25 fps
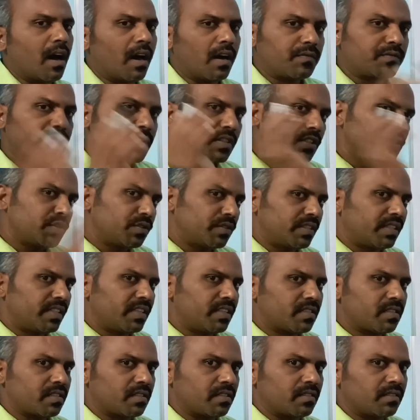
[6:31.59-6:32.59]
After your
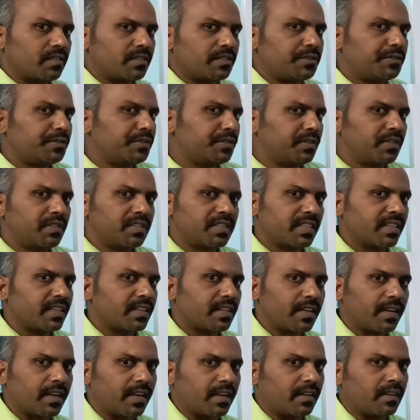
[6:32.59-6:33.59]
teacher, you don't say
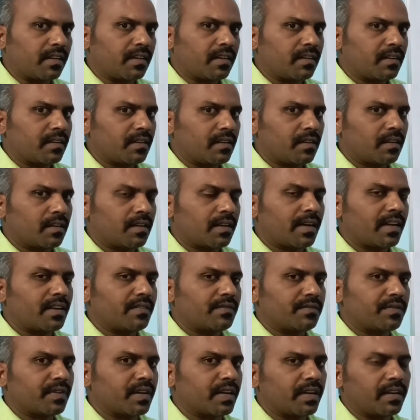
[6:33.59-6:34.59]
again I
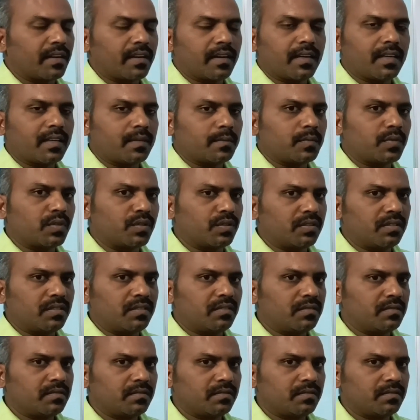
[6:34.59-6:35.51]
am fine, I am good.